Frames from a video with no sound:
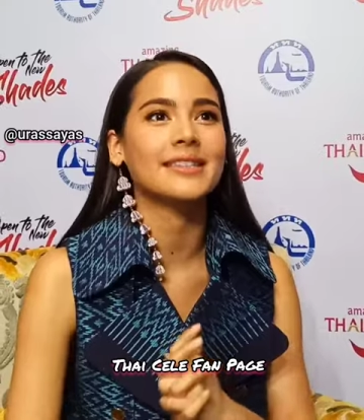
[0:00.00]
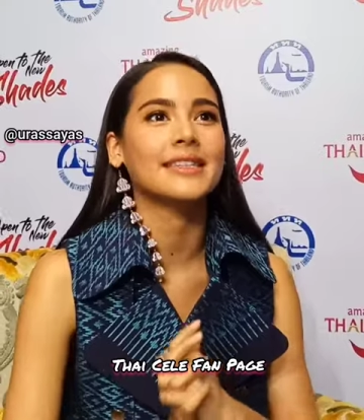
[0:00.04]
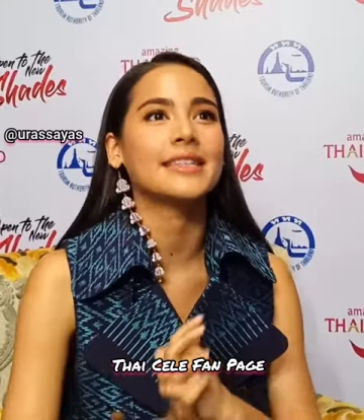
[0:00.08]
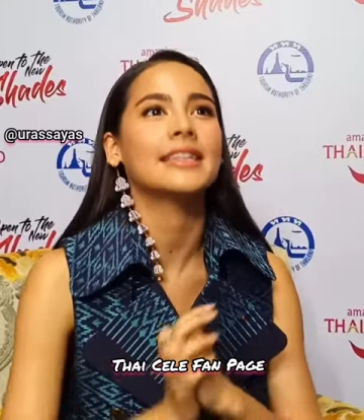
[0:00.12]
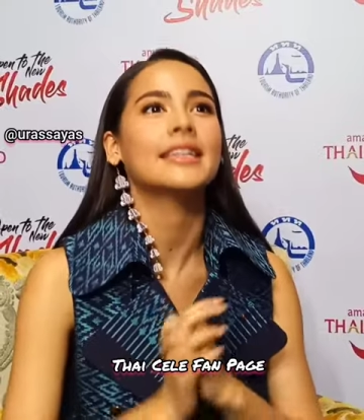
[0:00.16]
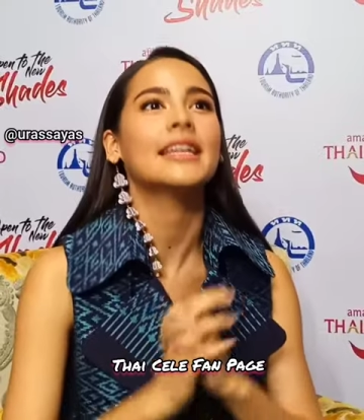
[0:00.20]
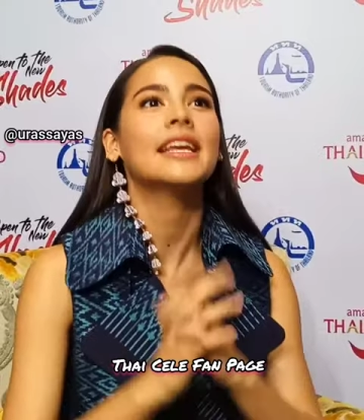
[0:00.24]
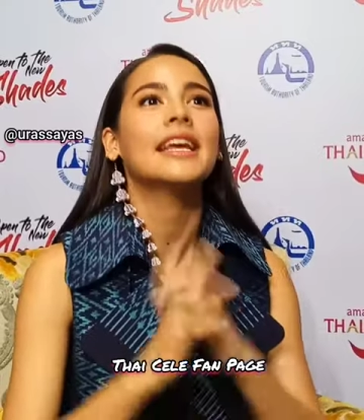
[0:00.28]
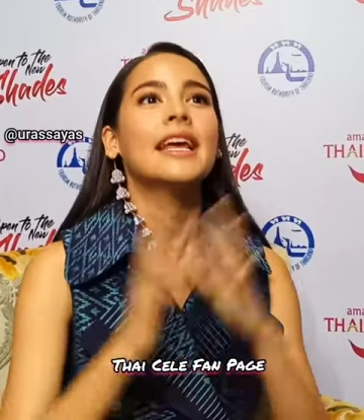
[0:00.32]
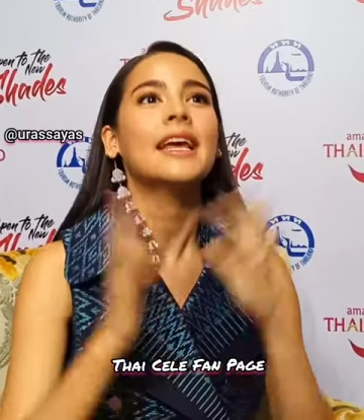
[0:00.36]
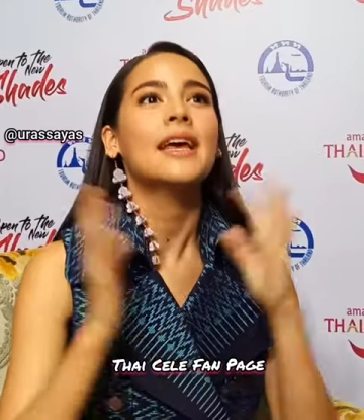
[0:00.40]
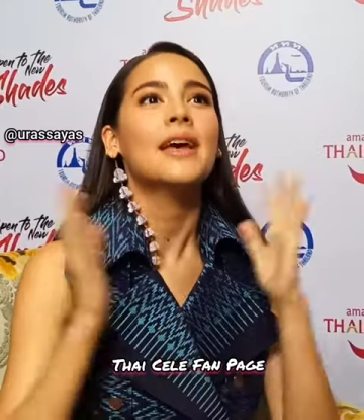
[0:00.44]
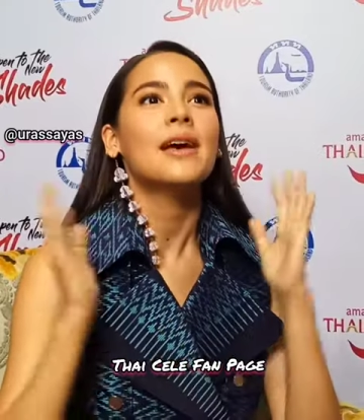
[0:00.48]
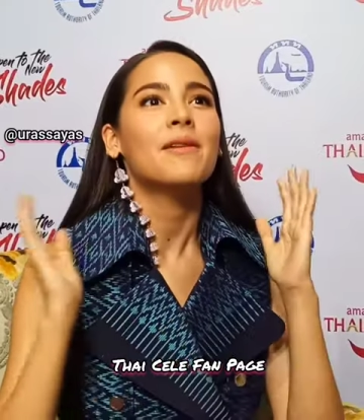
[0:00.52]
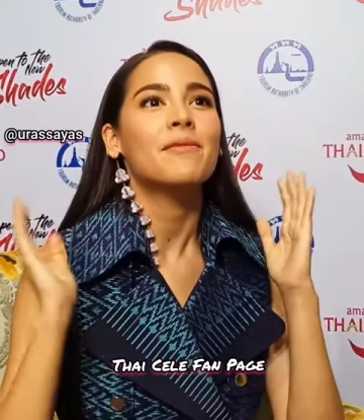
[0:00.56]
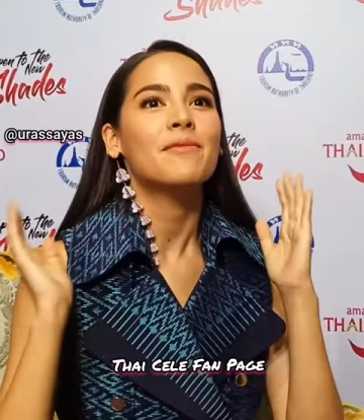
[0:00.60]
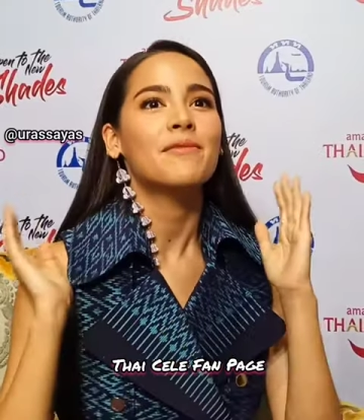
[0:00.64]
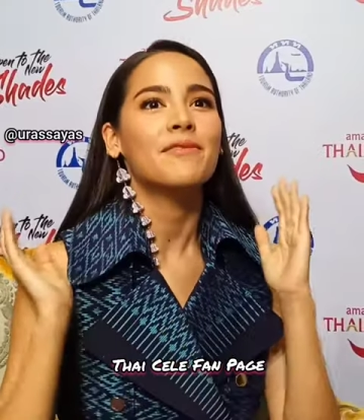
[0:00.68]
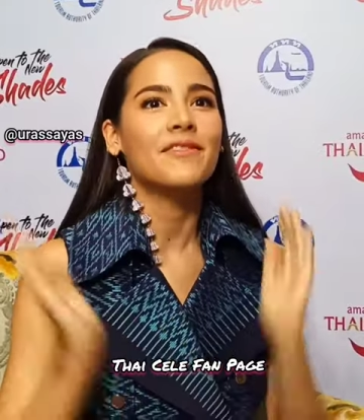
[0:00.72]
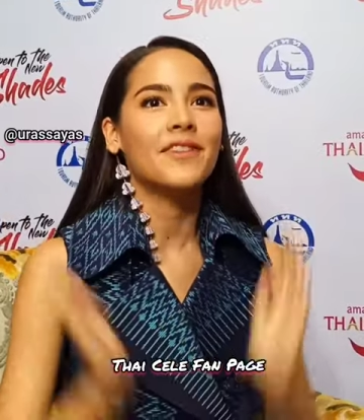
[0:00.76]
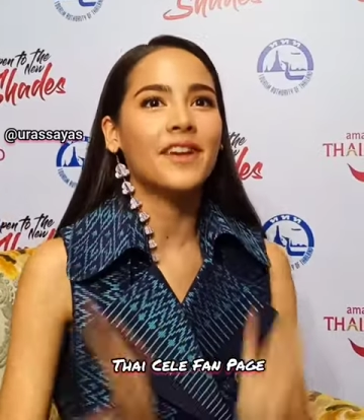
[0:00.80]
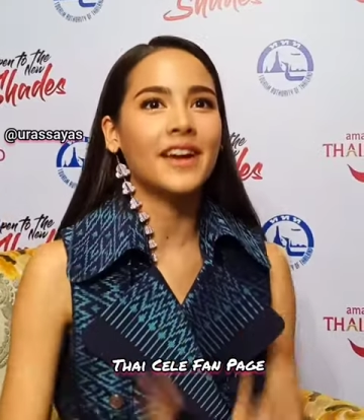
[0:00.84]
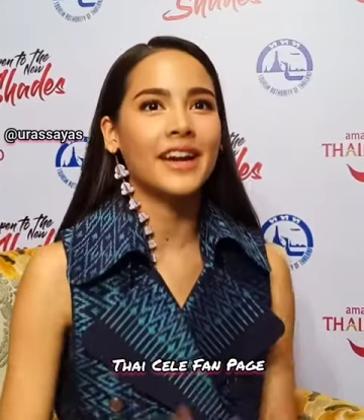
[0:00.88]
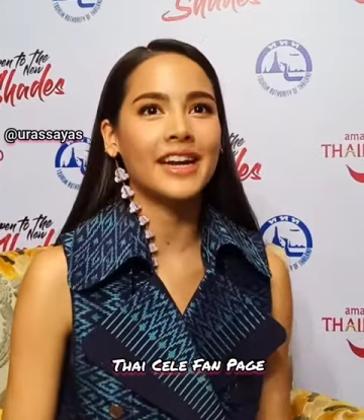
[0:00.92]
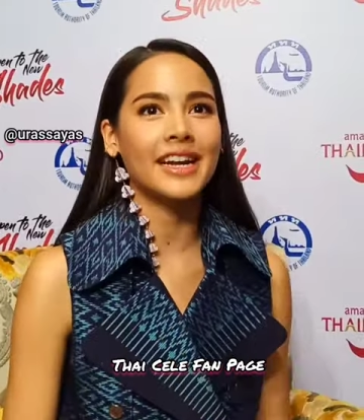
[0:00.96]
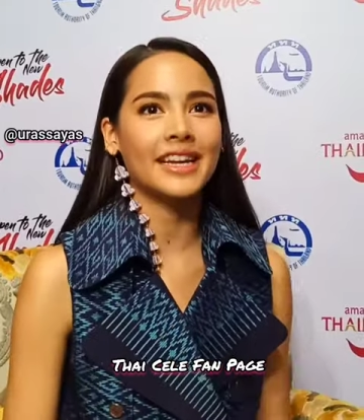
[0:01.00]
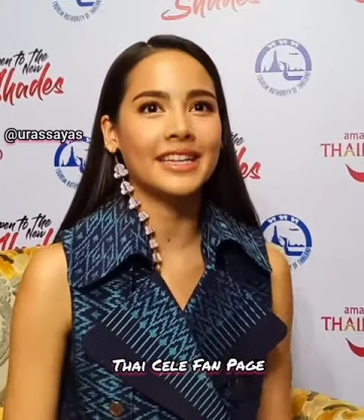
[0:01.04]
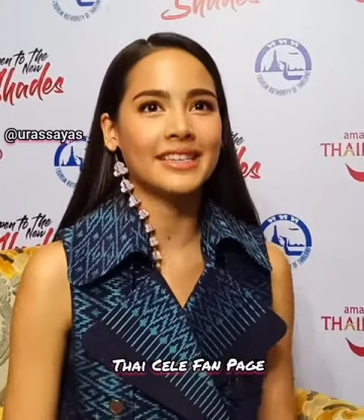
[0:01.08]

And I'm very